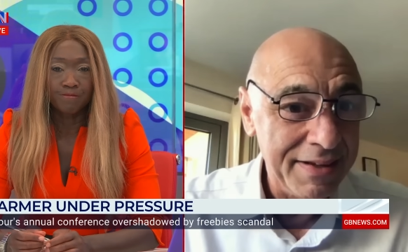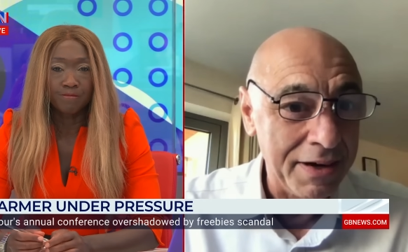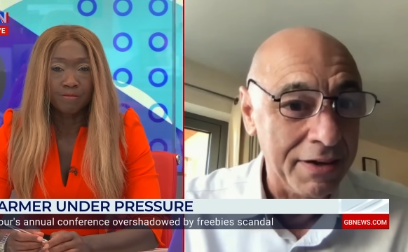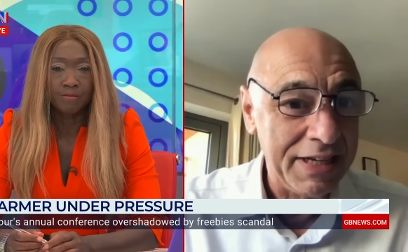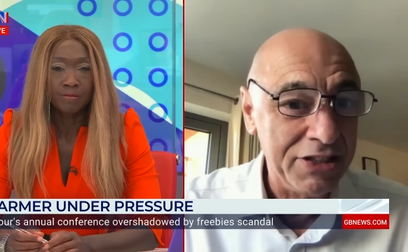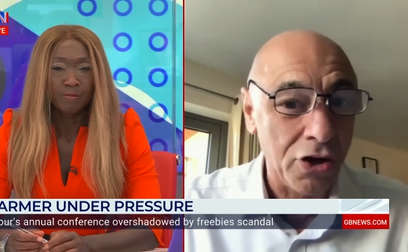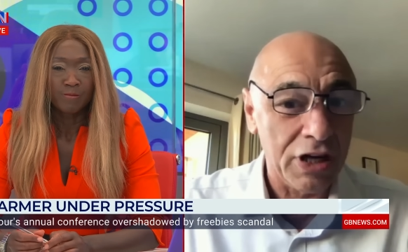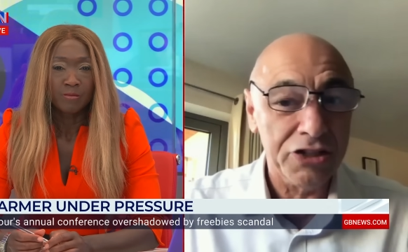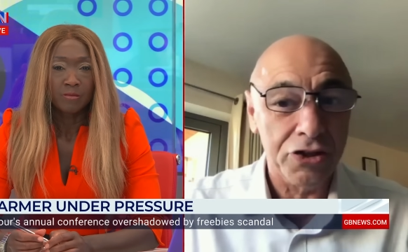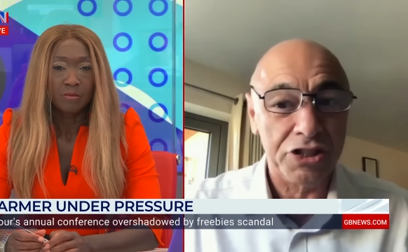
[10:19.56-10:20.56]
Speaker 1: No, uh, he's not.
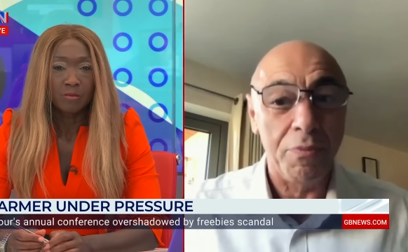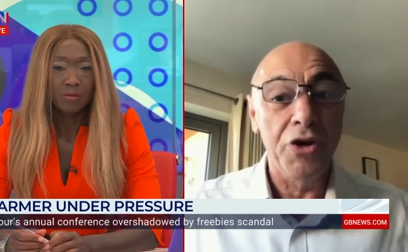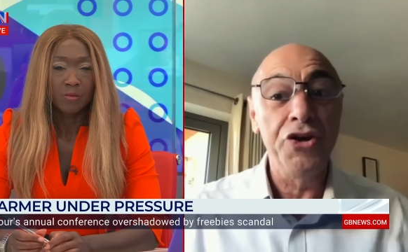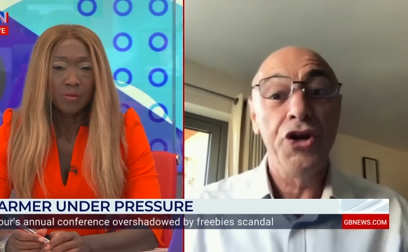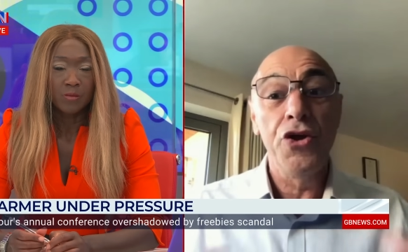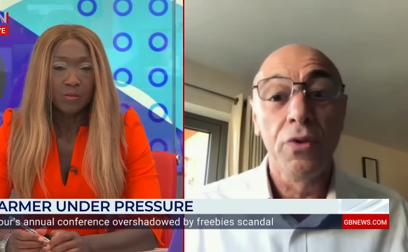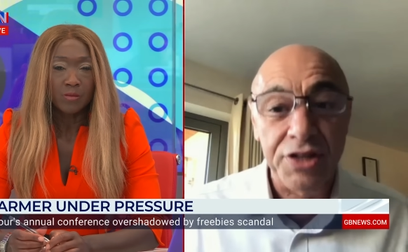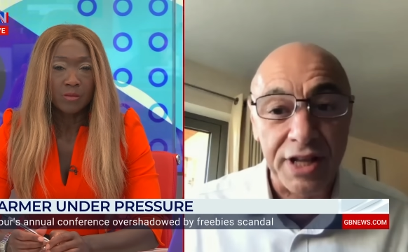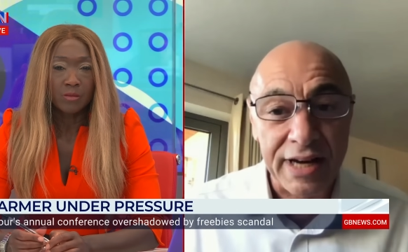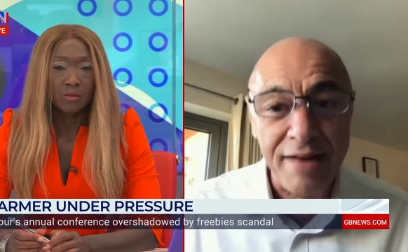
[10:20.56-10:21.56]
He's not someone new
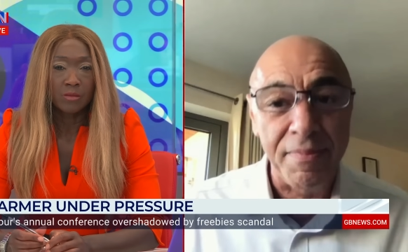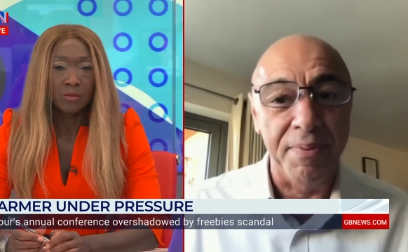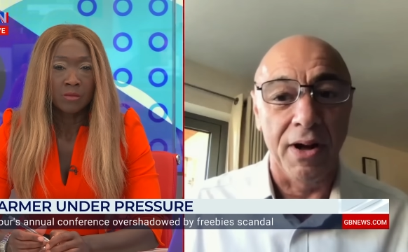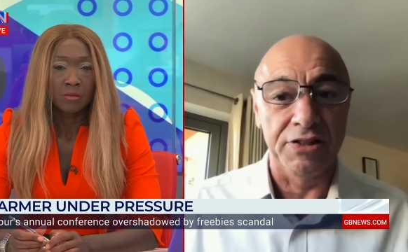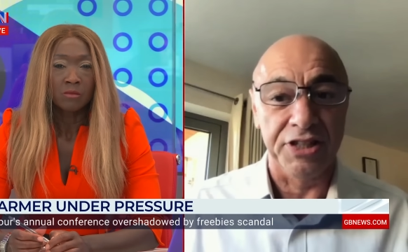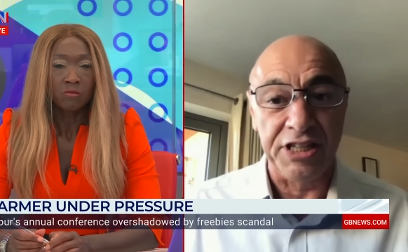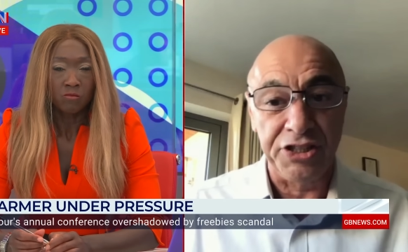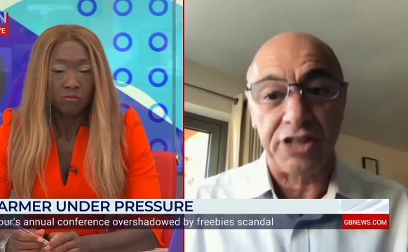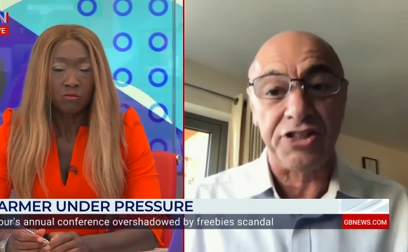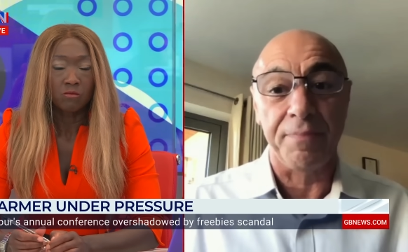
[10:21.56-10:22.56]
to the Labour Party,
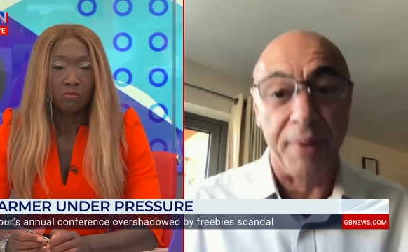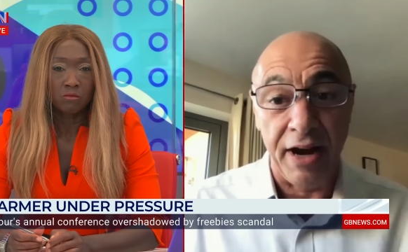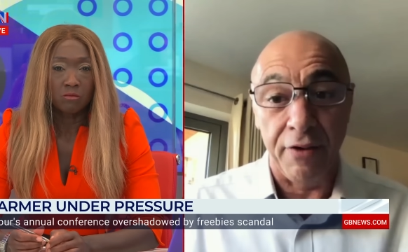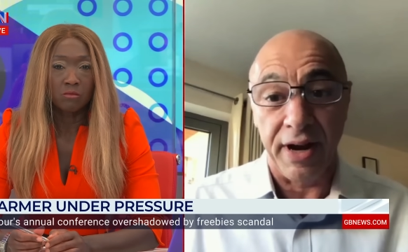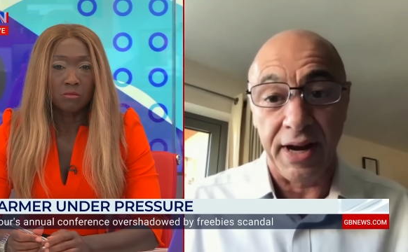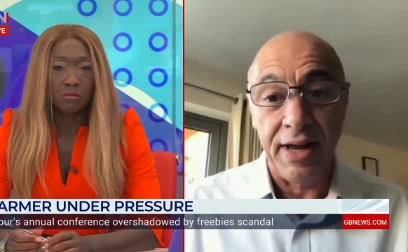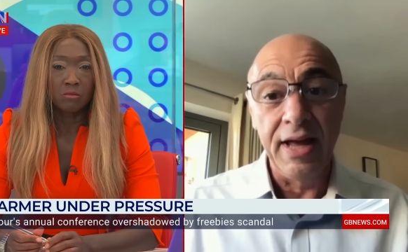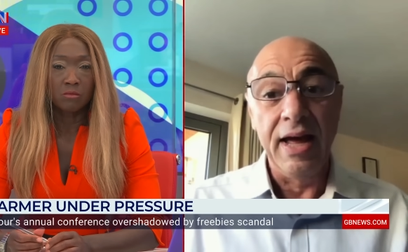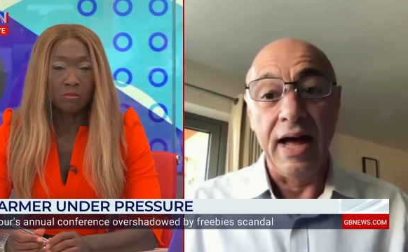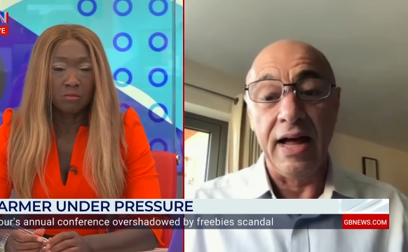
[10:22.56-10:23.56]
just appearing,
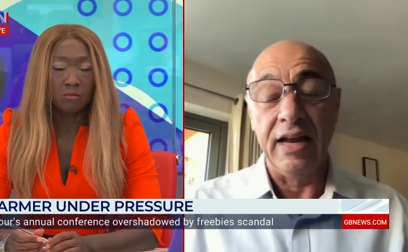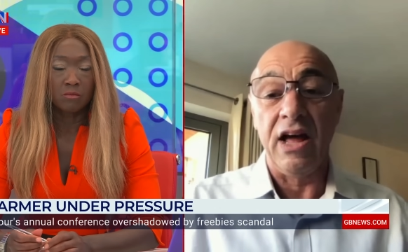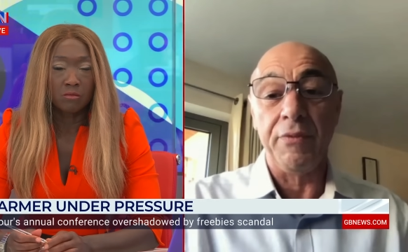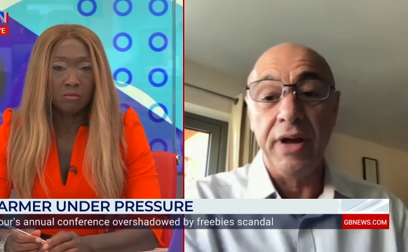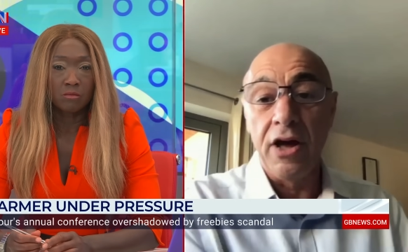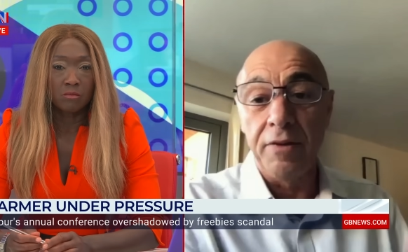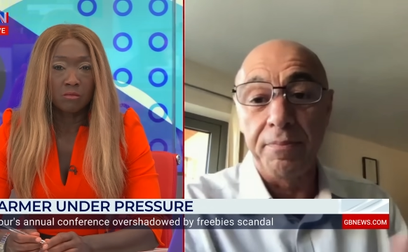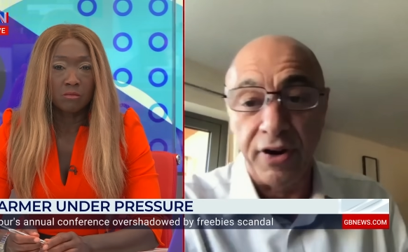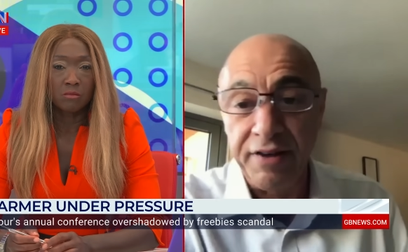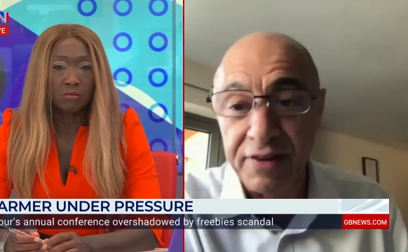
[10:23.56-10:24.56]
uh, like we
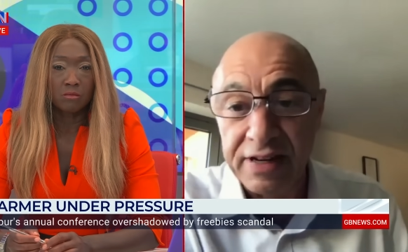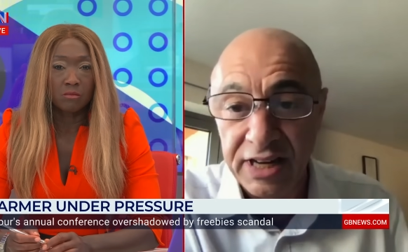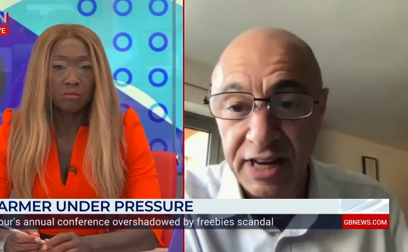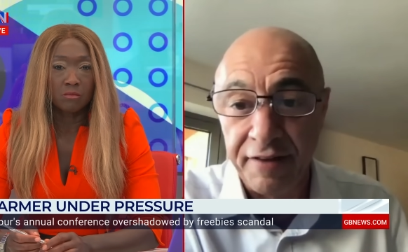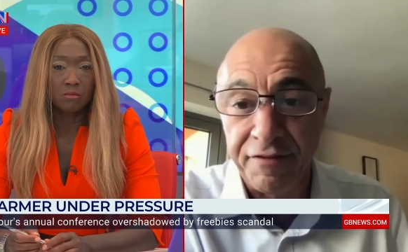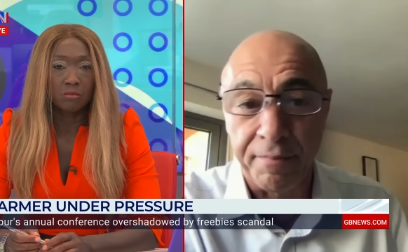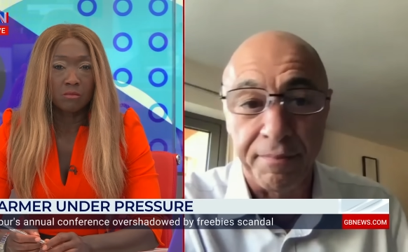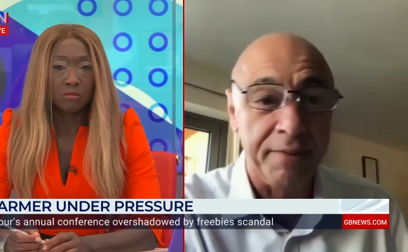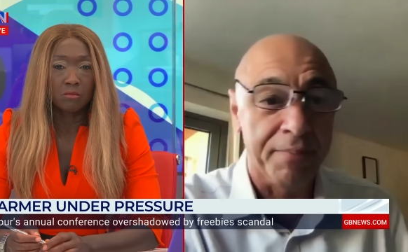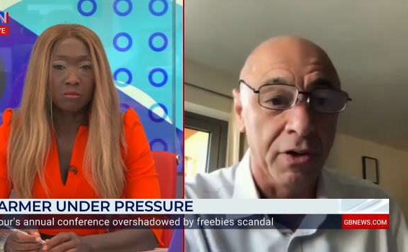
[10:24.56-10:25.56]
heard previously from
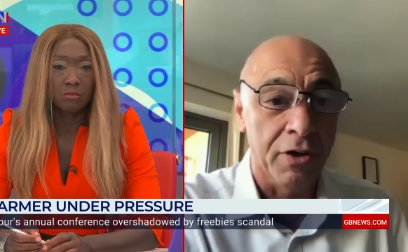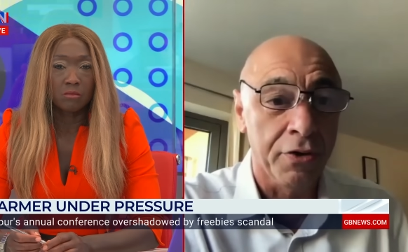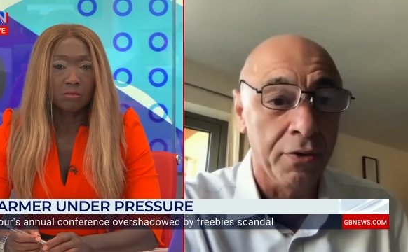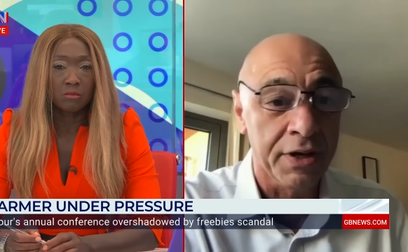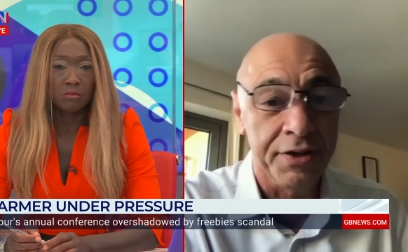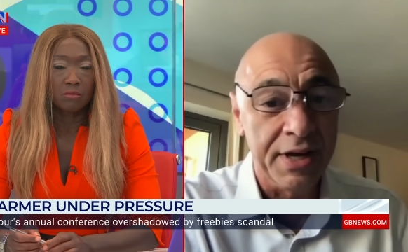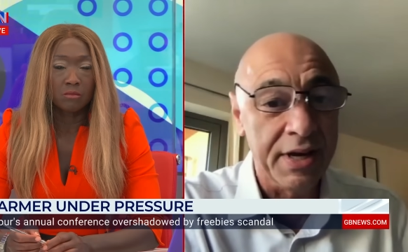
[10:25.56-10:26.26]
people who had,